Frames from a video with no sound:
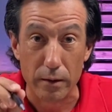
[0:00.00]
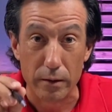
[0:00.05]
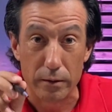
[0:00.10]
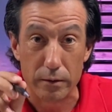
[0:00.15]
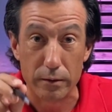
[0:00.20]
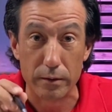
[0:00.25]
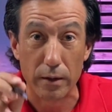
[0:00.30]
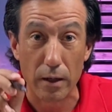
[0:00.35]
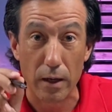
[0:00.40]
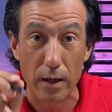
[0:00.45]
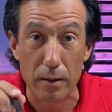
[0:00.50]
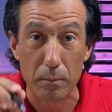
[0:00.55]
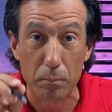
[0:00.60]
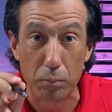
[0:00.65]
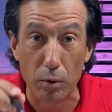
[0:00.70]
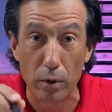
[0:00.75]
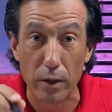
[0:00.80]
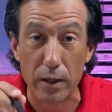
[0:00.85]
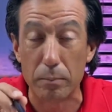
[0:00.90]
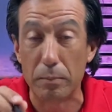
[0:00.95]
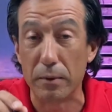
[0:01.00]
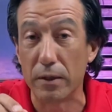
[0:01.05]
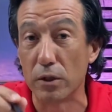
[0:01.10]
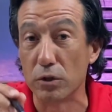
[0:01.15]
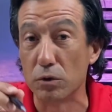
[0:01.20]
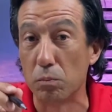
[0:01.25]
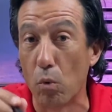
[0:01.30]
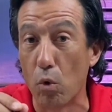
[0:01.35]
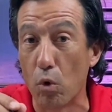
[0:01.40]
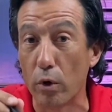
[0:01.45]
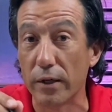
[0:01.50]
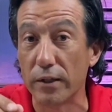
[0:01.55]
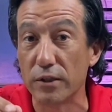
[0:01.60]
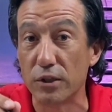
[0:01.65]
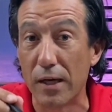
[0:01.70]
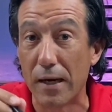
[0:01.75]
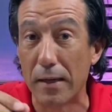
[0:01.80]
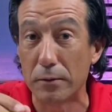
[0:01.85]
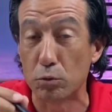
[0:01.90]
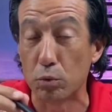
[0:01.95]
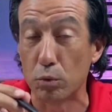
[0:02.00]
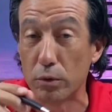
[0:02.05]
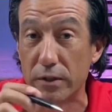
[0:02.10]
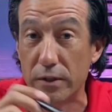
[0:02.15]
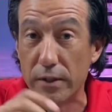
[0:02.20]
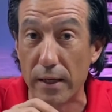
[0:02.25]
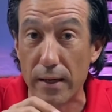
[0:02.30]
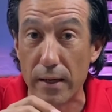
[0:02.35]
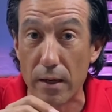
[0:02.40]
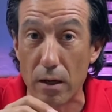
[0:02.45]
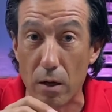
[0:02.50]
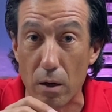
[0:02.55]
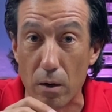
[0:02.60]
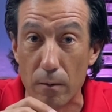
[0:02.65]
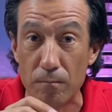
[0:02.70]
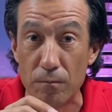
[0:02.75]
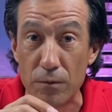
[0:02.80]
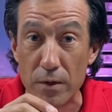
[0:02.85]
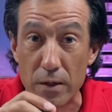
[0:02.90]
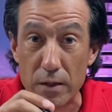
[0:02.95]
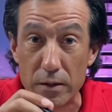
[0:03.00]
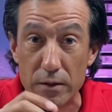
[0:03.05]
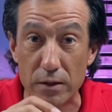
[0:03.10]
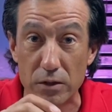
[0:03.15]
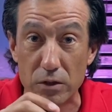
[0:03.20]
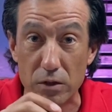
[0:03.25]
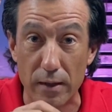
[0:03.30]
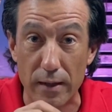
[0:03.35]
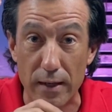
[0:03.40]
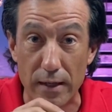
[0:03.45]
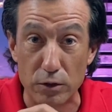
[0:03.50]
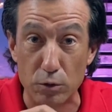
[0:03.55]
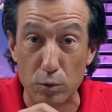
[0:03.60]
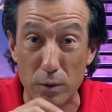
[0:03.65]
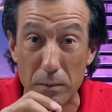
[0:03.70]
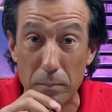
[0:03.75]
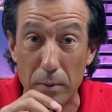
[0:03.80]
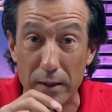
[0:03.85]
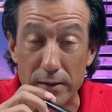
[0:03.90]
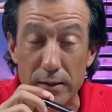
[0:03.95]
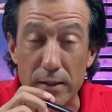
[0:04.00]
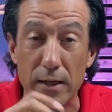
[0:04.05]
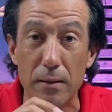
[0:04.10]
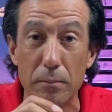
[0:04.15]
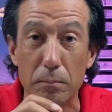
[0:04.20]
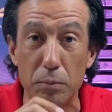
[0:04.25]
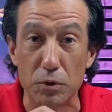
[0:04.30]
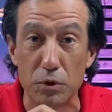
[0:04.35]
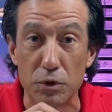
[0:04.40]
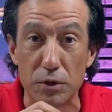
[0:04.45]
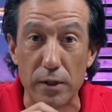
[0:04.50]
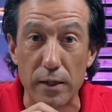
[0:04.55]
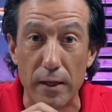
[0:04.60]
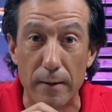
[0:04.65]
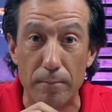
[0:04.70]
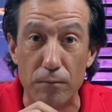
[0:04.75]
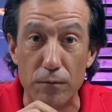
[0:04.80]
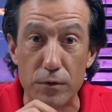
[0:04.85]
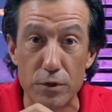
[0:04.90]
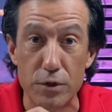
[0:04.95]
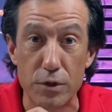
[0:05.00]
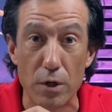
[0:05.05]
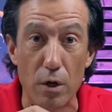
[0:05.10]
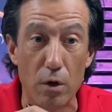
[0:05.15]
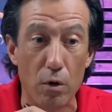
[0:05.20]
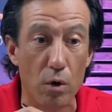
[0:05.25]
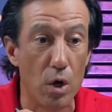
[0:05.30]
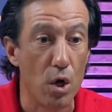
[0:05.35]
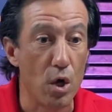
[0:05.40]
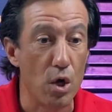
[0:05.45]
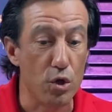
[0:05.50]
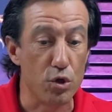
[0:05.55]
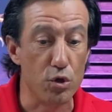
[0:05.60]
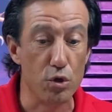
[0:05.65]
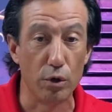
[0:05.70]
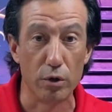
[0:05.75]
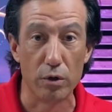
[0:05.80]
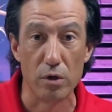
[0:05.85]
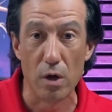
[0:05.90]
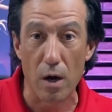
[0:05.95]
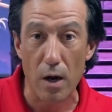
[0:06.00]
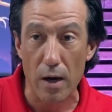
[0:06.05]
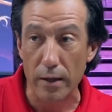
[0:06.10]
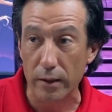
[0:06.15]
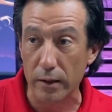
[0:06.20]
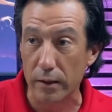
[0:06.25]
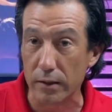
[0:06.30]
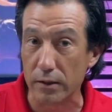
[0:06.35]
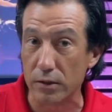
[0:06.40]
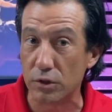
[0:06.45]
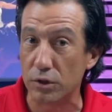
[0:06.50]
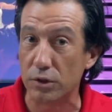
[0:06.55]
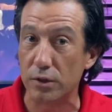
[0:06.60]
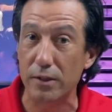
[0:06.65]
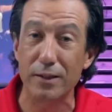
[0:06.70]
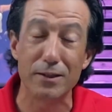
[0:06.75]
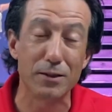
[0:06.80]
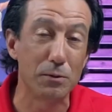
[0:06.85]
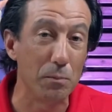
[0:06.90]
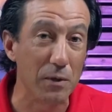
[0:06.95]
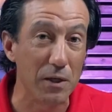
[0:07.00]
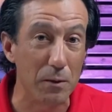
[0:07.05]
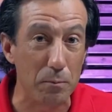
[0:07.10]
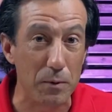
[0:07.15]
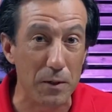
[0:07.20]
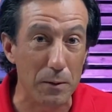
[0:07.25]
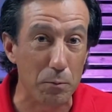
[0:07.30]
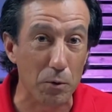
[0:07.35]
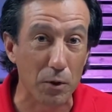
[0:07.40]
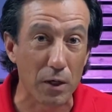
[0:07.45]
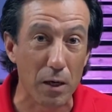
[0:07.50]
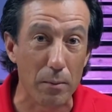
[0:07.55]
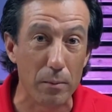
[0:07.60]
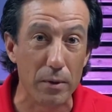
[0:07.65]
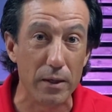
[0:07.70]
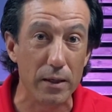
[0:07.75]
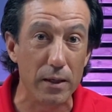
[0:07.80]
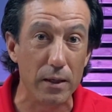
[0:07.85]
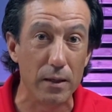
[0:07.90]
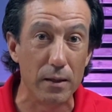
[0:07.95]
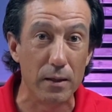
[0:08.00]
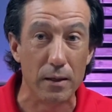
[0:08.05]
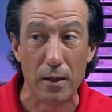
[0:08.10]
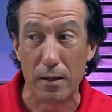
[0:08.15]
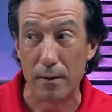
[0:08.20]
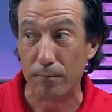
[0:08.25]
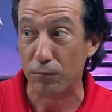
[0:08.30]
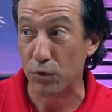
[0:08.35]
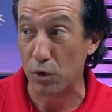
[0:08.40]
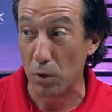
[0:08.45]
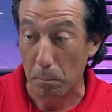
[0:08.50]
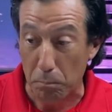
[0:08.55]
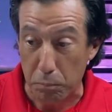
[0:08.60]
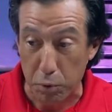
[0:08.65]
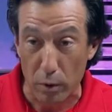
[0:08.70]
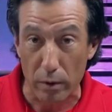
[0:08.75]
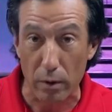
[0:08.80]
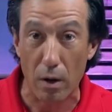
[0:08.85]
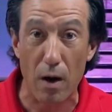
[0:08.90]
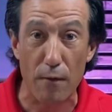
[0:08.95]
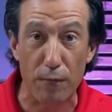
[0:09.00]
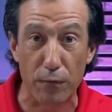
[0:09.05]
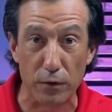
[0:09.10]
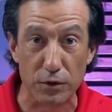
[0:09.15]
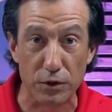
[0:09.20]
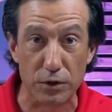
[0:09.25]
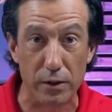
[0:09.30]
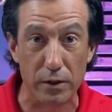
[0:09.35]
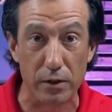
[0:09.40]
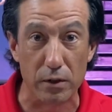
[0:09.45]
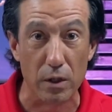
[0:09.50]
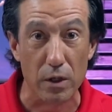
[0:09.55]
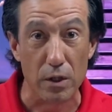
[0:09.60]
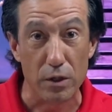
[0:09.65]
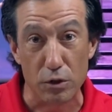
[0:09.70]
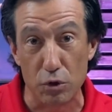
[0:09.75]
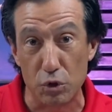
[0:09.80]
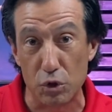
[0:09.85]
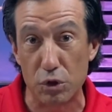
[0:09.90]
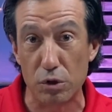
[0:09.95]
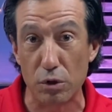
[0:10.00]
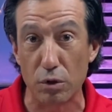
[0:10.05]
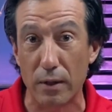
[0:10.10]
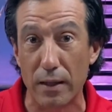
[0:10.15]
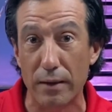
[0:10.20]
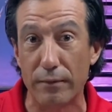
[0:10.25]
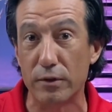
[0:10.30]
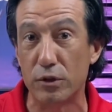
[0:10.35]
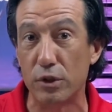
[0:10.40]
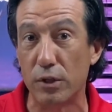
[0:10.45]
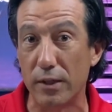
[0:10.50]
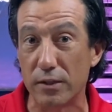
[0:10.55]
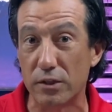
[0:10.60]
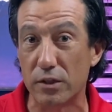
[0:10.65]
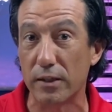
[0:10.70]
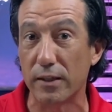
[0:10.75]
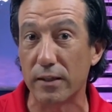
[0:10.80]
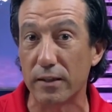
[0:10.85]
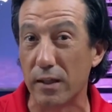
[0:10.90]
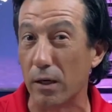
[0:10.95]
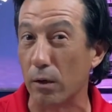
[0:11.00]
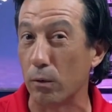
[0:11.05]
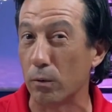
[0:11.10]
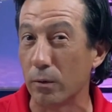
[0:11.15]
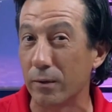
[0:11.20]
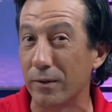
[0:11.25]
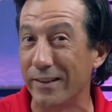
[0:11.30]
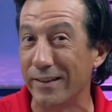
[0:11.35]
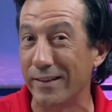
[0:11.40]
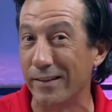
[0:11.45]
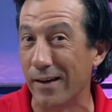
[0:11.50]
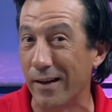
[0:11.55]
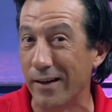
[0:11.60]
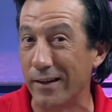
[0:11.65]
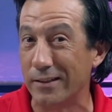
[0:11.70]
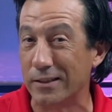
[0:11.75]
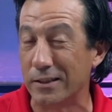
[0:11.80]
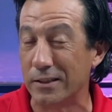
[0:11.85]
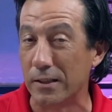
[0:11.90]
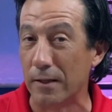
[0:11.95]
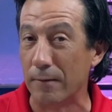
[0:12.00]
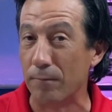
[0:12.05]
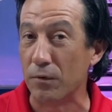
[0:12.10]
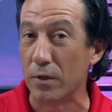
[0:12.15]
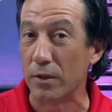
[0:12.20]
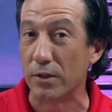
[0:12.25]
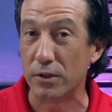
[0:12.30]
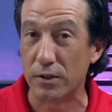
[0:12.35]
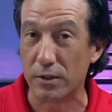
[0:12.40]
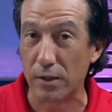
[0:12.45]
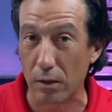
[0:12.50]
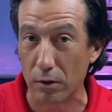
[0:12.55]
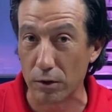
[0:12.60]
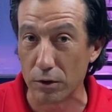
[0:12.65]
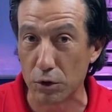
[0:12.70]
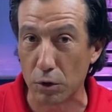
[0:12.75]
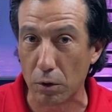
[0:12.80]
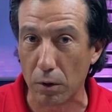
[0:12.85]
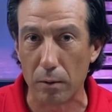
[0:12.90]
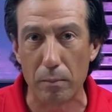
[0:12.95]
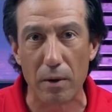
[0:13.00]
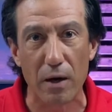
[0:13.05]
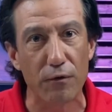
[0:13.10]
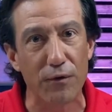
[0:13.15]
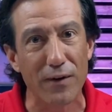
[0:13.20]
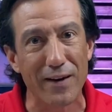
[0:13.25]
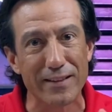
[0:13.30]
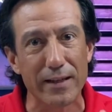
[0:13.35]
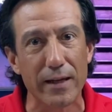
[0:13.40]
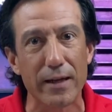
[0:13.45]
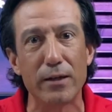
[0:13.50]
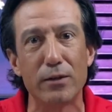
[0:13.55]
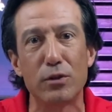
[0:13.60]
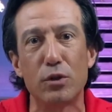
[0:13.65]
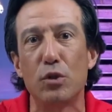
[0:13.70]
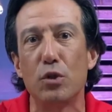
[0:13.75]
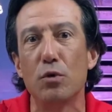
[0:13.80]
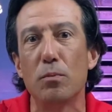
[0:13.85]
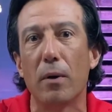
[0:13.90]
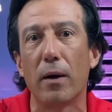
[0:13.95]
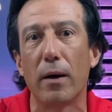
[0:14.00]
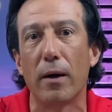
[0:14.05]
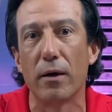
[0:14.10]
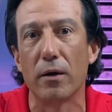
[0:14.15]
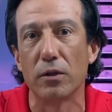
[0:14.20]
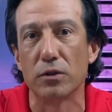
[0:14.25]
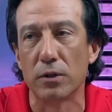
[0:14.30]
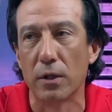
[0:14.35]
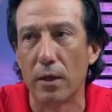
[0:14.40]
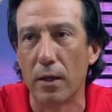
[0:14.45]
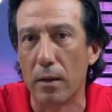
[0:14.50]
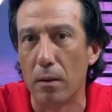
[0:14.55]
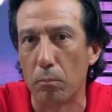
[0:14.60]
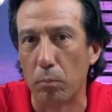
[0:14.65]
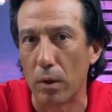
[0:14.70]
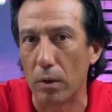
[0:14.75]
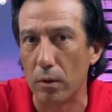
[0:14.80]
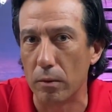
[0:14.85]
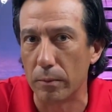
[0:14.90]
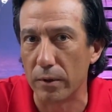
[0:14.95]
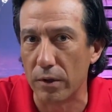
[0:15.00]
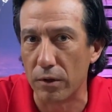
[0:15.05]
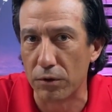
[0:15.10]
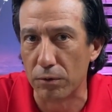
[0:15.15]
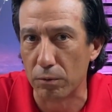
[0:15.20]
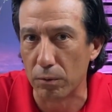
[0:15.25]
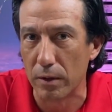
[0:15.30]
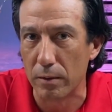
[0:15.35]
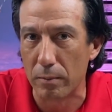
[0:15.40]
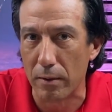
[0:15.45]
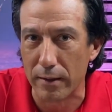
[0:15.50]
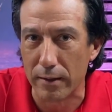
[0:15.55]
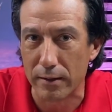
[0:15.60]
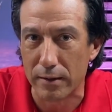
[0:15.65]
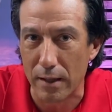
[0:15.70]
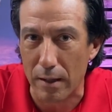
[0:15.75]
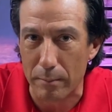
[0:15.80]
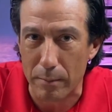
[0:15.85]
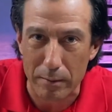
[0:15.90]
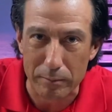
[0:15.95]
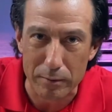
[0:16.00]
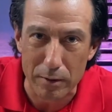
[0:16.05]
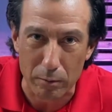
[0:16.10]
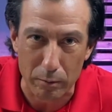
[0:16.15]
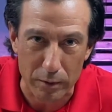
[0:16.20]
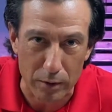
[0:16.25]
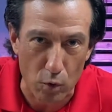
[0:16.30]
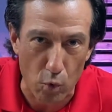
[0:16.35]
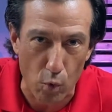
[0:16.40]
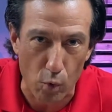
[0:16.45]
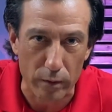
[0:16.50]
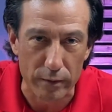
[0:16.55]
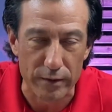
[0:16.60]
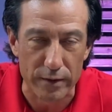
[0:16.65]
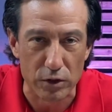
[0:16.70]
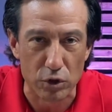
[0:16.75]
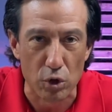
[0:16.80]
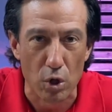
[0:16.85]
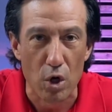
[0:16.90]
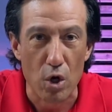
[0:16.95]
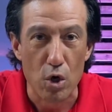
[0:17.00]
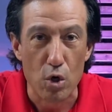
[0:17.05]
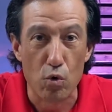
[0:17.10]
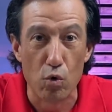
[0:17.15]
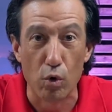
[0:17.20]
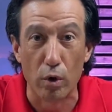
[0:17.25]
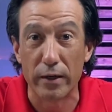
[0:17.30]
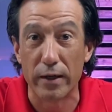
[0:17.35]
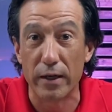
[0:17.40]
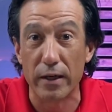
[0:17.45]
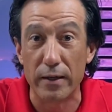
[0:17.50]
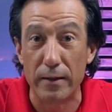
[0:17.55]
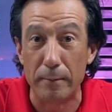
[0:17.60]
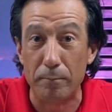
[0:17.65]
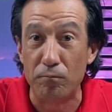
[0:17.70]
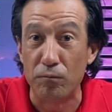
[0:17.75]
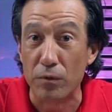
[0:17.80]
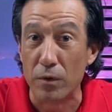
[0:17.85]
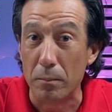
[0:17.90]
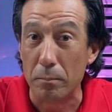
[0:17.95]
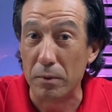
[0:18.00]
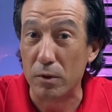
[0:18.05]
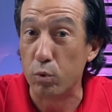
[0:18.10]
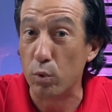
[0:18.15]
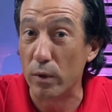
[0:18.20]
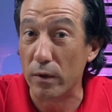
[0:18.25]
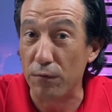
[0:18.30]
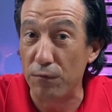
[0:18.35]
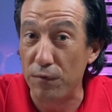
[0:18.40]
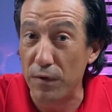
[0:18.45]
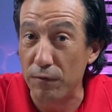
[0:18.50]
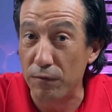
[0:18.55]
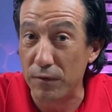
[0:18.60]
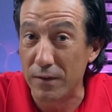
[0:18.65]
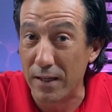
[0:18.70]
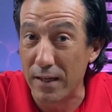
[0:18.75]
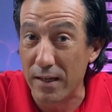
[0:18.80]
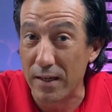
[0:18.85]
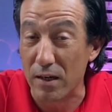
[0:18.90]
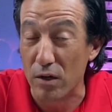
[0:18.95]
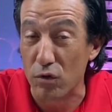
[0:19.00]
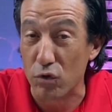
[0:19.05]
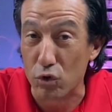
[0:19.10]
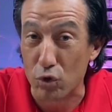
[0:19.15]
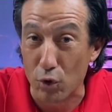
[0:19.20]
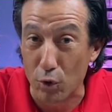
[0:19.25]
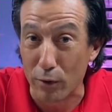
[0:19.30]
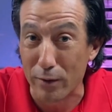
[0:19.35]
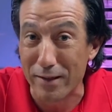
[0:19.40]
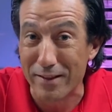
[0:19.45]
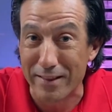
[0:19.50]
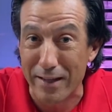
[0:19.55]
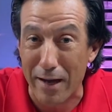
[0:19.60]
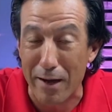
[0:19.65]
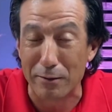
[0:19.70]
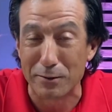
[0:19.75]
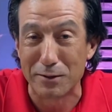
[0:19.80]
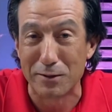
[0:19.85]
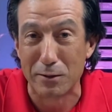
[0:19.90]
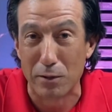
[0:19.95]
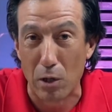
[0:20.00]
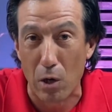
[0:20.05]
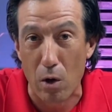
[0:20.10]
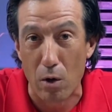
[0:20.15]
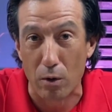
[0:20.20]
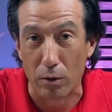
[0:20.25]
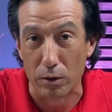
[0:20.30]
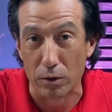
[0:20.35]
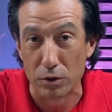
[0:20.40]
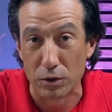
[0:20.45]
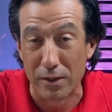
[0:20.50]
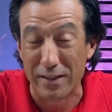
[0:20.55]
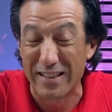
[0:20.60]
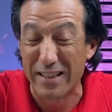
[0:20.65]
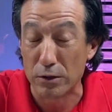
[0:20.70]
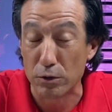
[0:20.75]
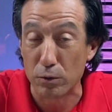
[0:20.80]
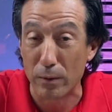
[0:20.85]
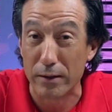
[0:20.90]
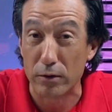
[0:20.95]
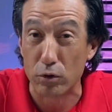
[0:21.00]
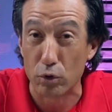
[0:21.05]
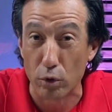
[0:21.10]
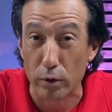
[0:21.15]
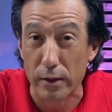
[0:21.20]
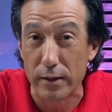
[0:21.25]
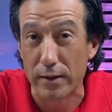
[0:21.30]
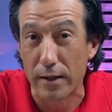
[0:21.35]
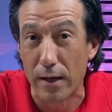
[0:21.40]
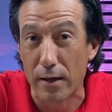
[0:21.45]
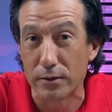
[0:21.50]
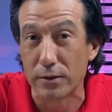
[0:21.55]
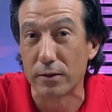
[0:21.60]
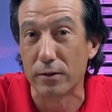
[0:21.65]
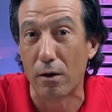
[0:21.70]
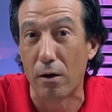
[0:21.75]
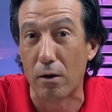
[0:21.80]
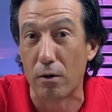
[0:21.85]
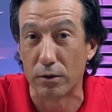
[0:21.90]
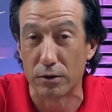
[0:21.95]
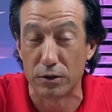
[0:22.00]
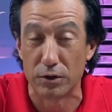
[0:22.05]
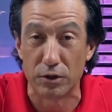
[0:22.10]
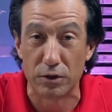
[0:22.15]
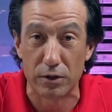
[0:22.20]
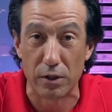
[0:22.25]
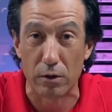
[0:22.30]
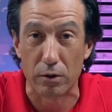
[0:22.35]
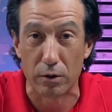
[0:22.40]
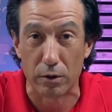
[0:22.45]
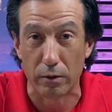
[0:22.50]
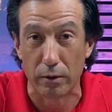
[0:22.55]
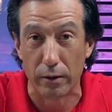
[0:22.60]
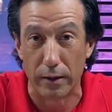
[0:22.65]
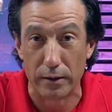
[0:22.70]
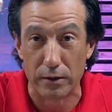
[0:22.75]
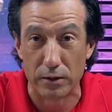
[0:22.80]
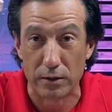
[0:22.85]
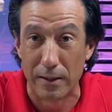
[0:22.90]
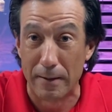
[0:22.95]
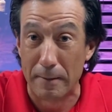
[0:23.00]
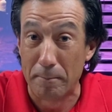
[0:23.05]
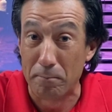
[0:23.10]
You gotta break because mortgage asks were down this last week by 10%. So you're not going to see as many people coming in to put offers in. You still have a chance to get that really nice seller's credit. Matter of fact, I had 2 buyers, probably 3 by the time I'm done recording this, who are getting between $15,000 and $30,000. That's right, $30,000 in seller credits.